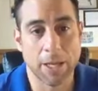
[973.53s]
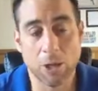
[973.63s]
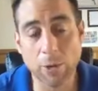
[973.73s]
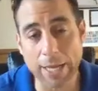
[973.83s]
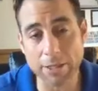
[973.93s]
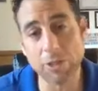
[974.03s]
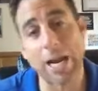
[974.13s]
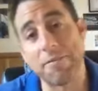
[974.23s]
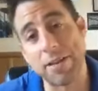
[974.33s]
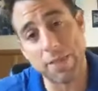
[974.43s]
You
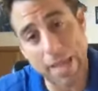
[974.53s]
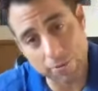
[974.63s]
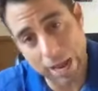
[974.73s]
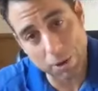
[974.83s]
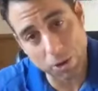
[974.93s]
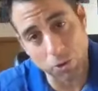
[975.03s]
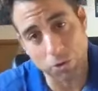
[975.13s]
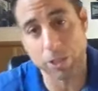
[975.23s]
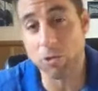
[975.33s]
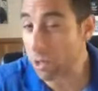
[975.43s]
dive down that rabbit
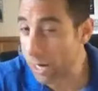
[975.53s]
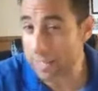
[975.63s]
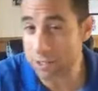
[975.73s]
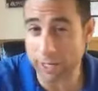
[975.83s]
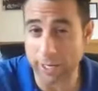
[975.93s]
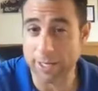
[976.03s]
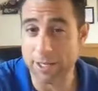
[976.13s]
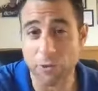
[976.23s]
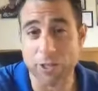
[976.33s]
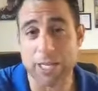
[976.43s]
hole, you start asking a
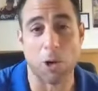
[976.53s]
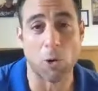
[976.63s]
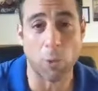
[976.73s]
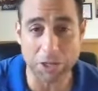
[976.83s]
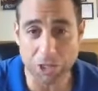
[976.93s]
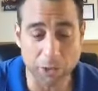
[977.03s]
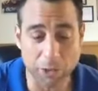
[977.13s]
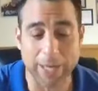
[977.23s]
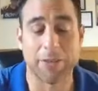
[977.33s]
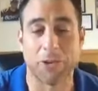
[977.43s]
different type of question, you
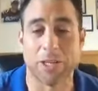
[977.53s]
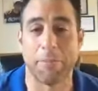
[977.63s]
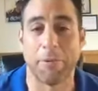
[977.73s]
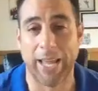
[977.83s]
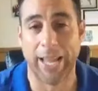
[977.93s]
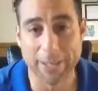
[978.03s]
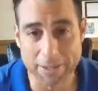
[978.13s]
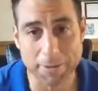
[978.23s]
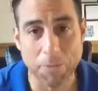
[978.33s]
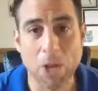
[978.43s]
get a different type of
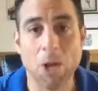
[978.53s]
answer,